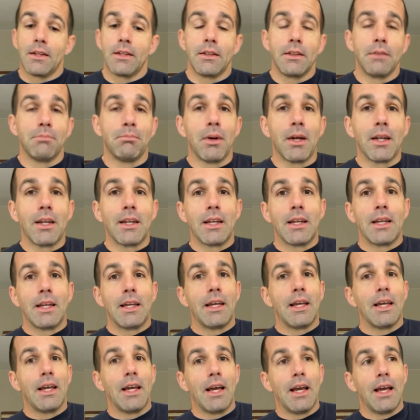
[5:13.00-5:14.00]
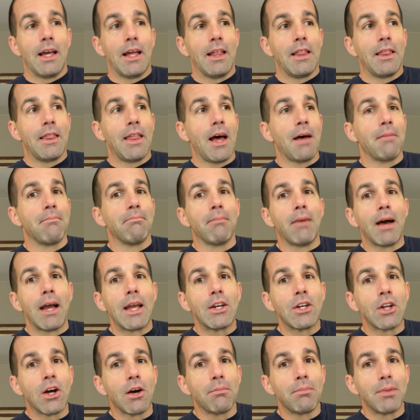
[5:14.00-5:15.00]
But that might
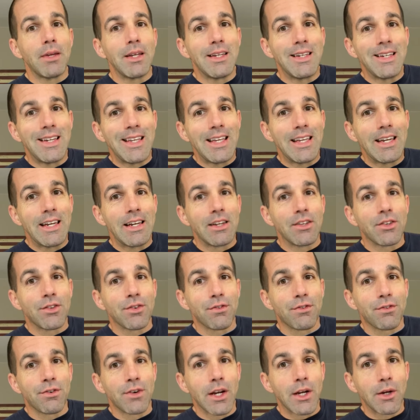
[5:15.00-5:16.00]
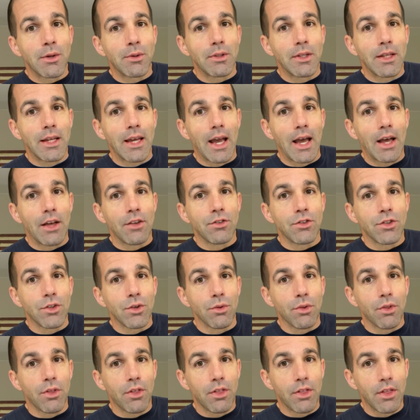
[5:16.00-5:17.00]
not be needed as frequently as you
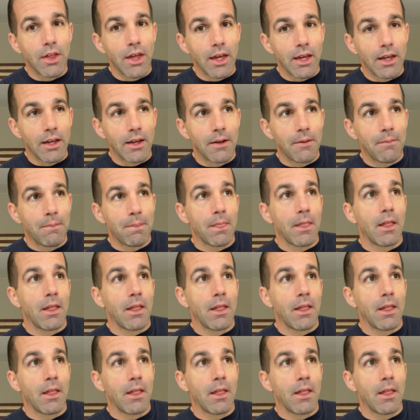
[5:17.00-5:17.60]
think.